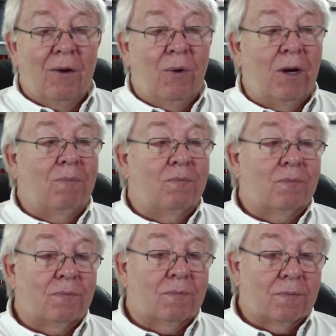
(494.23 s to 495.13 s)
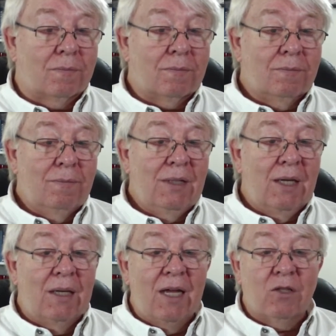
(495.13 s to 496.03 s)
Well,
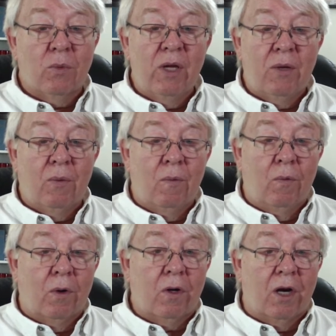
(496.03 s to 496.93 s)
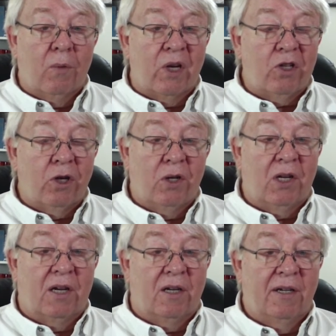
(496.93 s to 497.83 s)
next week we're going to return
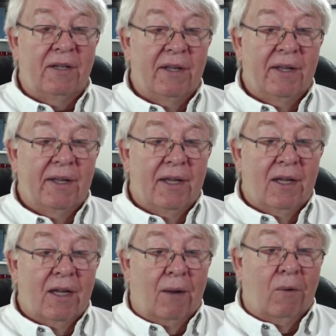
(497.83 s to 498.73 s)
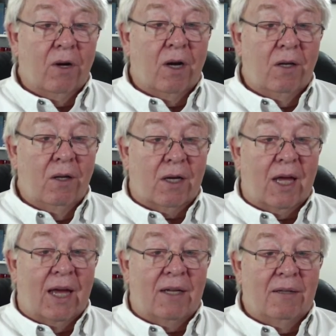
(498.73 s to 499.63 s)
here and we're going to
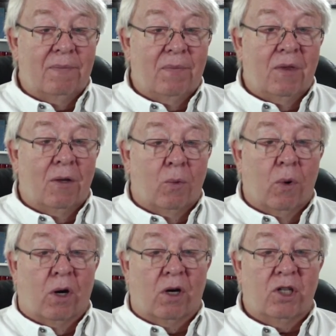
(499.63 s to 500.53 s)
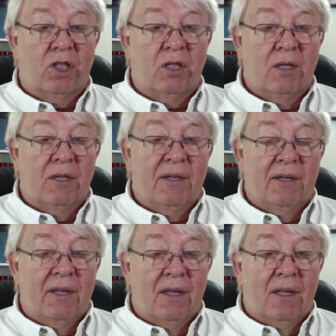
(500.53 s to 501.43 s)
look at the works
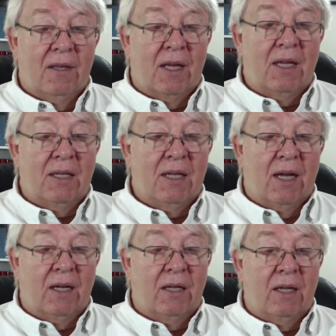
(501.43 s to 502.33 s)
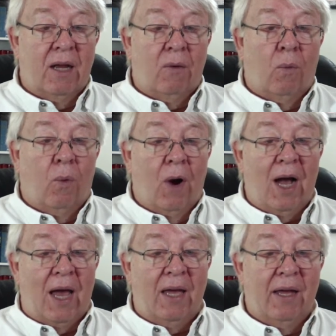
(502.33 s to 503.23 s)
that he did and, and
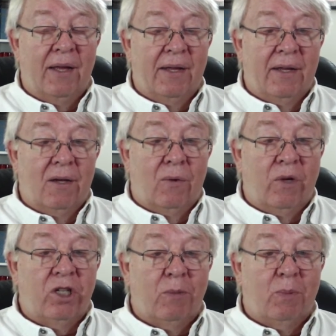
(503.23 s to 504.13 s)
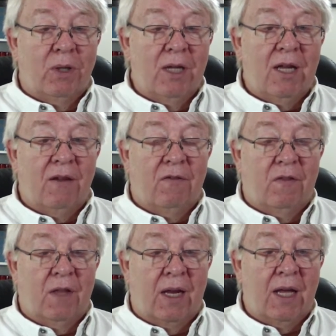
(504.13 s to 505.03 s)
why we should
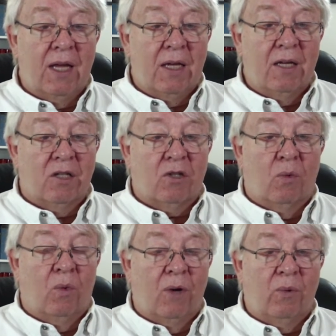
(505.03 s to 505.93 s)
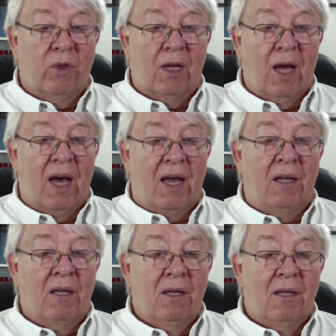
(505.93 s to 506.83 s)
believe that he is one with
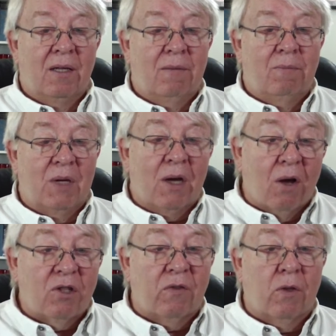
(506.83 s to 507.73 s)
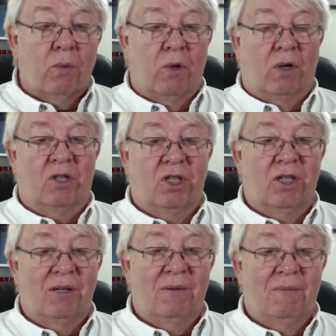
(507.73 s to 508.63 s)
God because of the works.